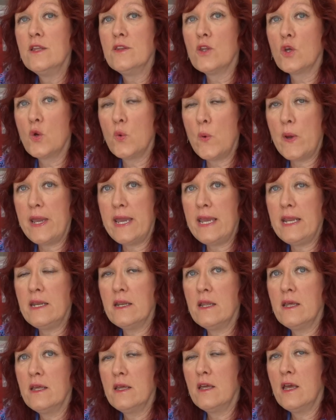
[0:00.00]
The
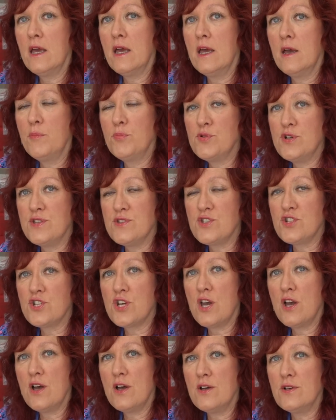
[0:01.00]
Queen, Prince
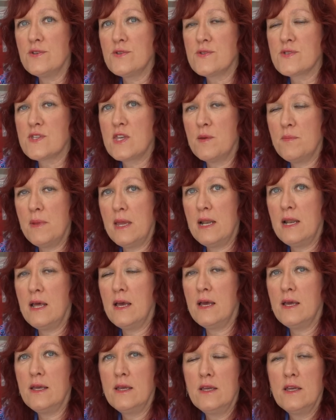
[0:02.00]
Charles,
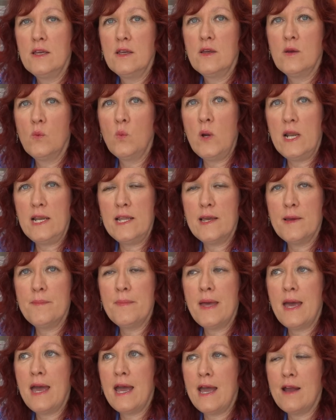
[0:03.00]
Camilla,
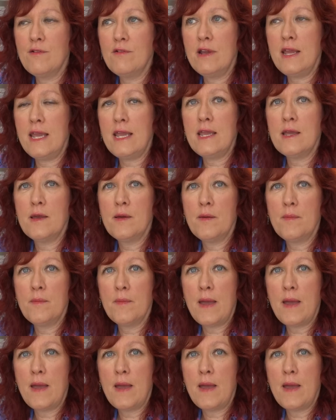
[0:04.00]
William, Harry,